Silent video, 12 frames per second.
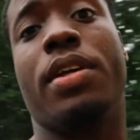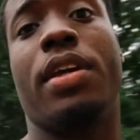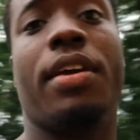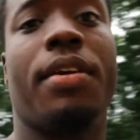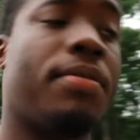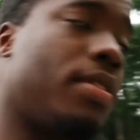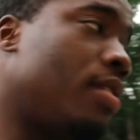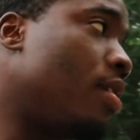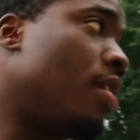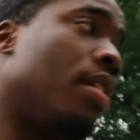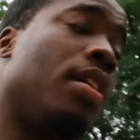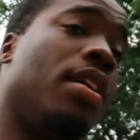But yeah,
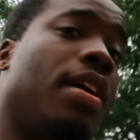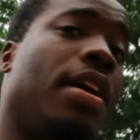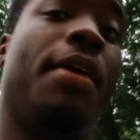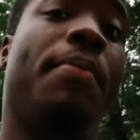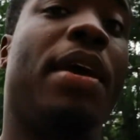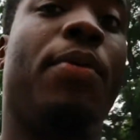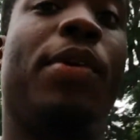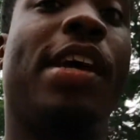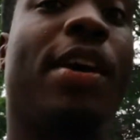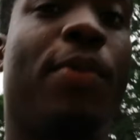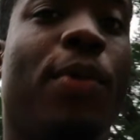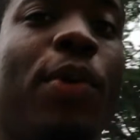man, when
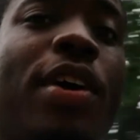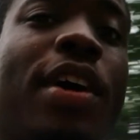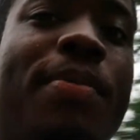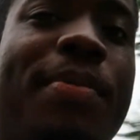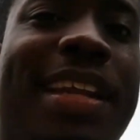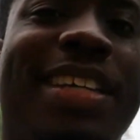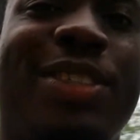I woke up and